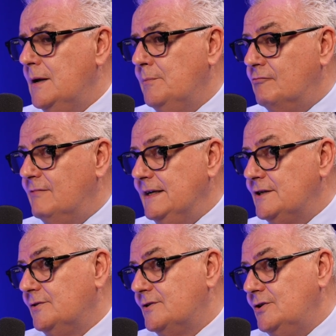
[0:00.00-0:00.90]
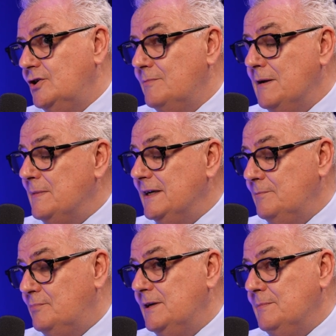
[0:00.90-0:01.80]
but rentals, you can make money
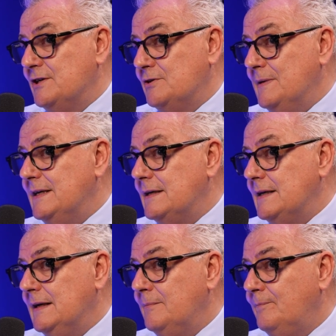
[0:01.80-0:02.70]
pretty much immediately.